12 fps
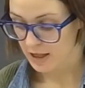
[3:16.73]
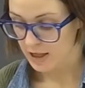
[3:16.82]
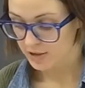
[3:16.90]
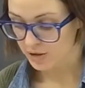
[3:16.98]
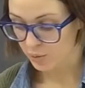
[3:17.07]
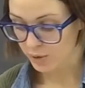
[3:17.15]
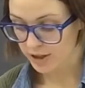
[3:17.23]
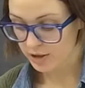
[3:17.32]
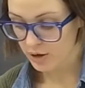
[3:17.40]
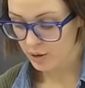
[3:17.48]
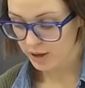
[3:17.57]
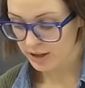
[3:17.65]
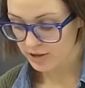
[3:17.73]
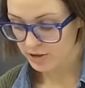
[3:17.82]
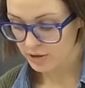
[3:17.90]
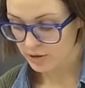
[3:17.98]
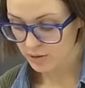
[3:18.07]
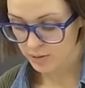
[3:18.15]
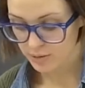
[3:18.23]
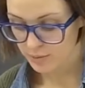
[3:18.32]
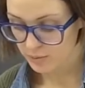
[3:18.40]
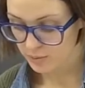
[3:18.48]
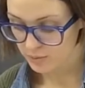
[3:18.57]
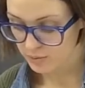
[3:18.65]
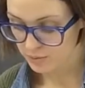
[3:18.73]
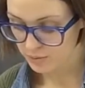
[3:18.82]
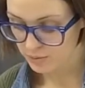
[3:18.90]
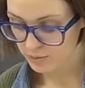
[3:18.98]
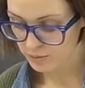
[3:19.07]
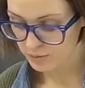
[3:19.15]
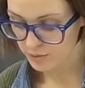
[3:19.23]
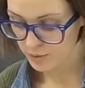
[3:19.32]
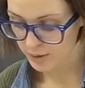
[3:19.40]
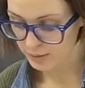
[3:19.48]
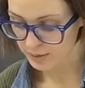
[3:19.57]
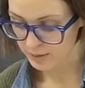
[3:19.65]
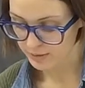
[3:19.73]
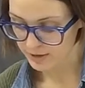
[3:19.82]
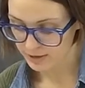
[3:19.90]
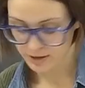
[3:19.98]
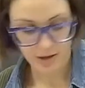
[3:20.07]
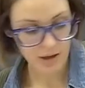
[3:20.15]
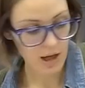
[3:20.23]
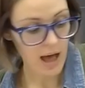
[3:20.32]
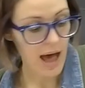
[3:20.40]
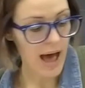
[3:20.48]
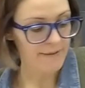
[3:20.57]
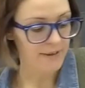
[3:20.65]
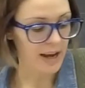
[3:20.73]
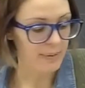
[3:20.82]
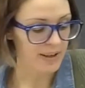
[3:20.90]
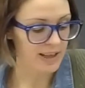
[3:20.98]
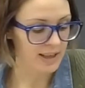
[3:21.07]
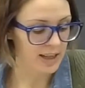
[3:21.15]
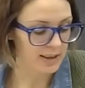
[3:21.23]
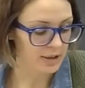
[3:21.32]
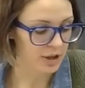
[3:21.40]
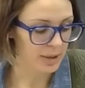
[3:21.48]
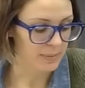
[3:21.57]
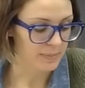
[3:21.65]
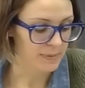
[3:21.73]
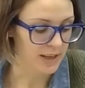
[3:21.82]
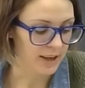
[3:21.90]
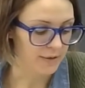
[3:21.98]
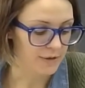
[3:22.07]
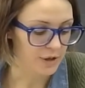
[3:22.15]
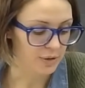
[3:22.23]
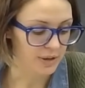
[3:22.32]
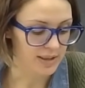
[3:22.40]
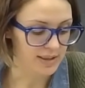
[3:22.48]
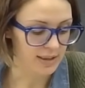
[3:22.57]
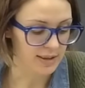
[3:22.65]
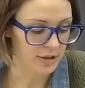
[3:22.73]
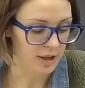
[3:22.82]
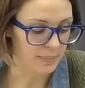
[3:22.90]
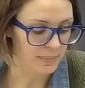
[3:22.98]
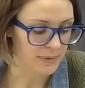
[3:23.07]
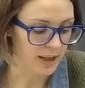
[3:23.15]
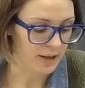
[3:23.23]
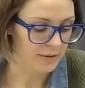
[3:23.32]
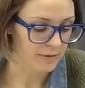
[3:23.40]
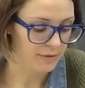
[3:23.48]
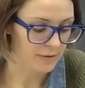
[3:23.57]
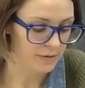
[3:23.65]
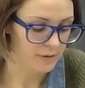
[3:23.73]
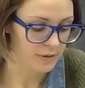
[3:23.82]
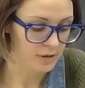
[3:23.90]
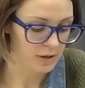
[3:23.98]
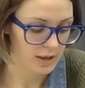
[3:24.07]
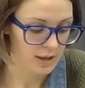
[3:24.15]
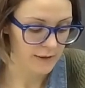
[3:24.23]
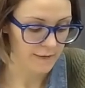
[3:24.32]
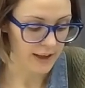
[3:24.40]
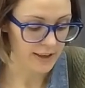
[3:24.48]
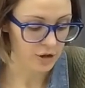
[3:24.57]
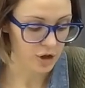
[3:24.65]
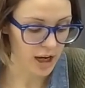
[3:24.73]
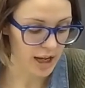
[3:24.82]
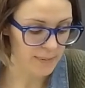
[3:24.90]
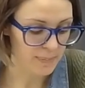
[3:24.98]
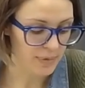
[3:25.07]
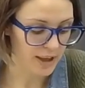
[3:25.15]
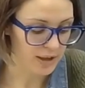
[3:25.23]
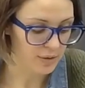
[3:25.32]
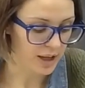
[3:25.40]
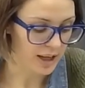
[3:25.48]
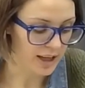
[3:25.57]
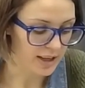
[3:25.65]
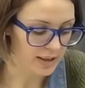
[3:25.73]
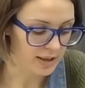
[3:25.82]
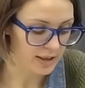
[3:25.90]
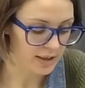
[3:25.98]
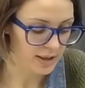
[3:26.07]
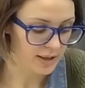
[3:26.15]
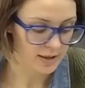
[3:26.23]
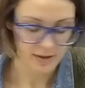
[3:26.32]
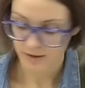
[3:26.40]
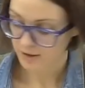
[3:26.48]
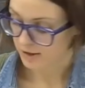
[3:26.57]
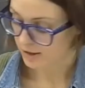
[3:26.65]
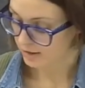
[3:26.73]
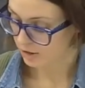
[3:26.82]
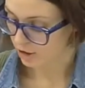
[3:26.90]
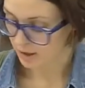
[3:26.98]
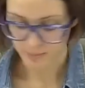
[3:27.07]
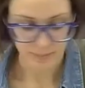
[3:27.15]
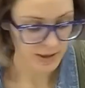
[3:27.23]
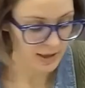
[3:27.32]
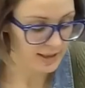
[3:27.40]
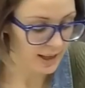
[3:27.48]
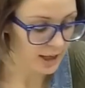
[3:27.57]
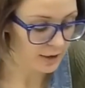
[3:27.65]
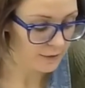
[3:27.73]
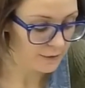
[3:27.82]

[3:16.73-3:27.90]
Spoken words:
So we're going to, wait, I forgot, we need to cut the grape in half too. Let's cut the grape in half. Find a grape that you like and cut the grape in half.